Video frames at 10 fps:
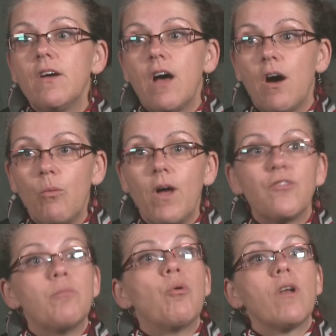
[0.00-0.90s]
uh, well
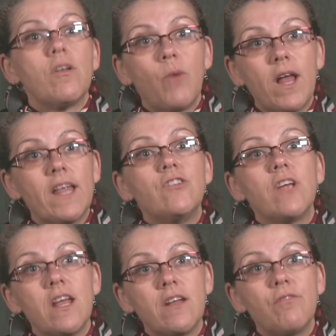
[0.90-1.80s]
supported, well
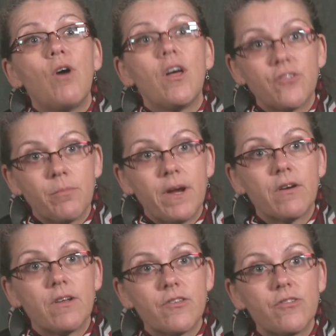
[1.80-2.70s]
educated foster
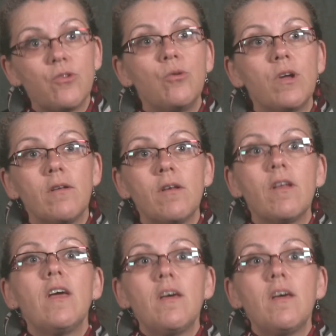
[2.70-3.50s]
parents who can